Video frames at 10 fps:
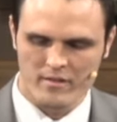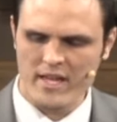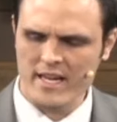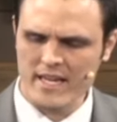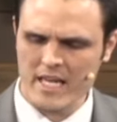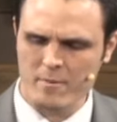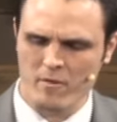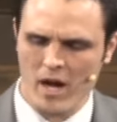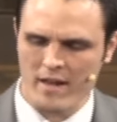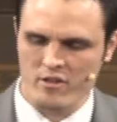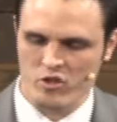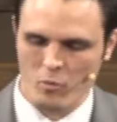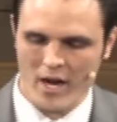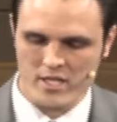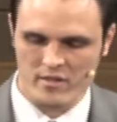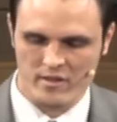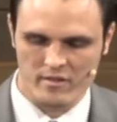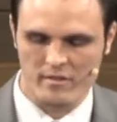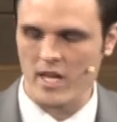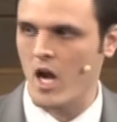Seeking the kingdom of God and his
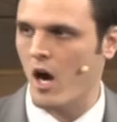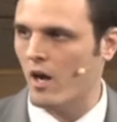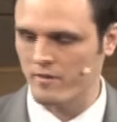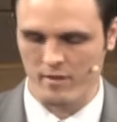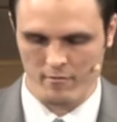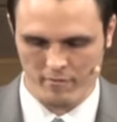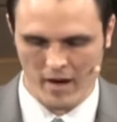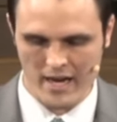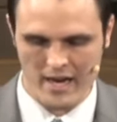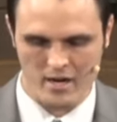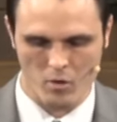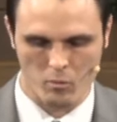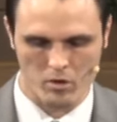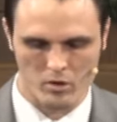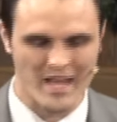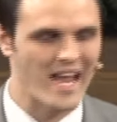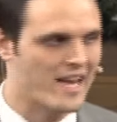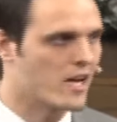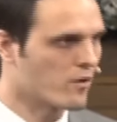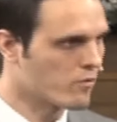righteousness is a constant fight in our world
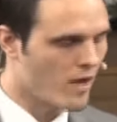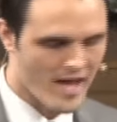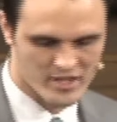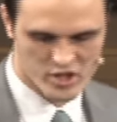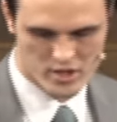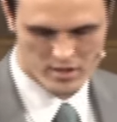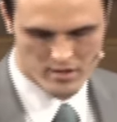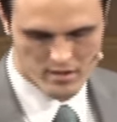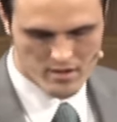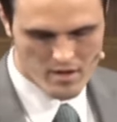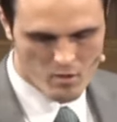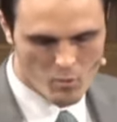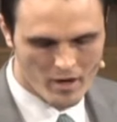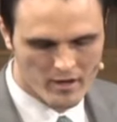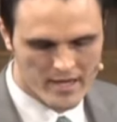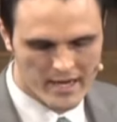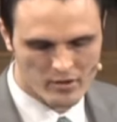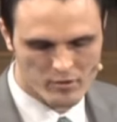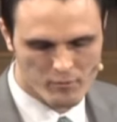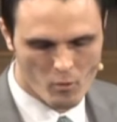and in our flesh. We are
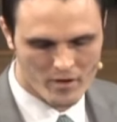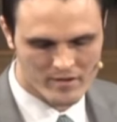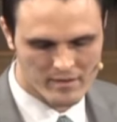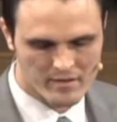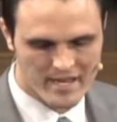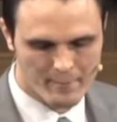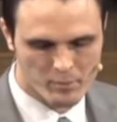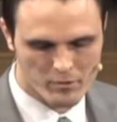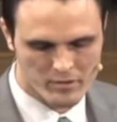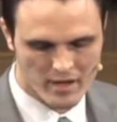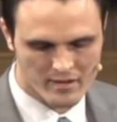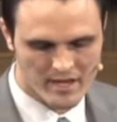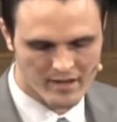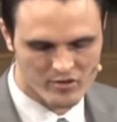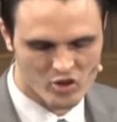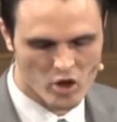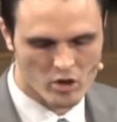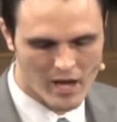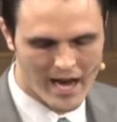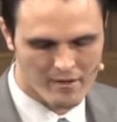geared to focus on the temporal things that concern
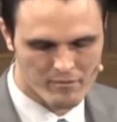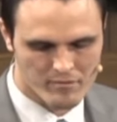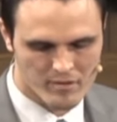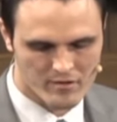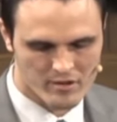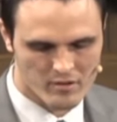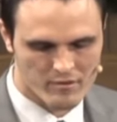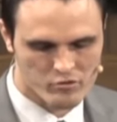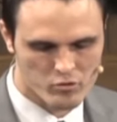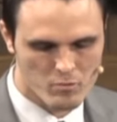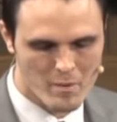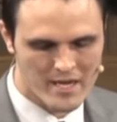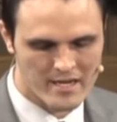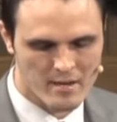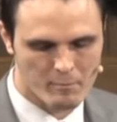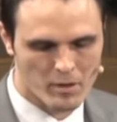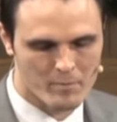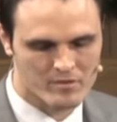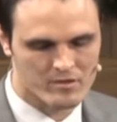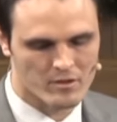our life instead of the true meaning and
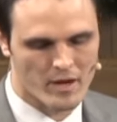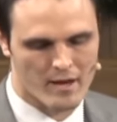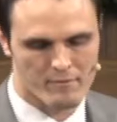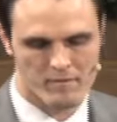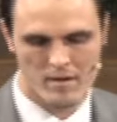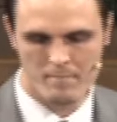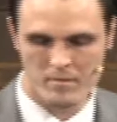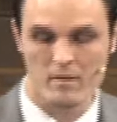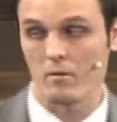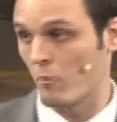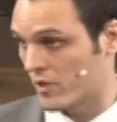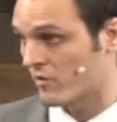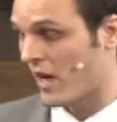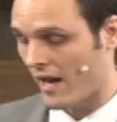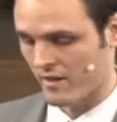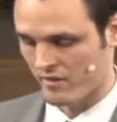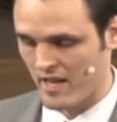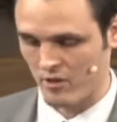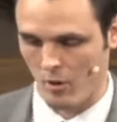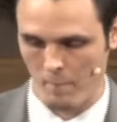purposes in life, which is God and his
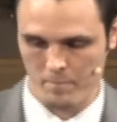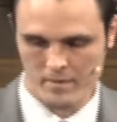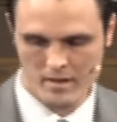kingdom.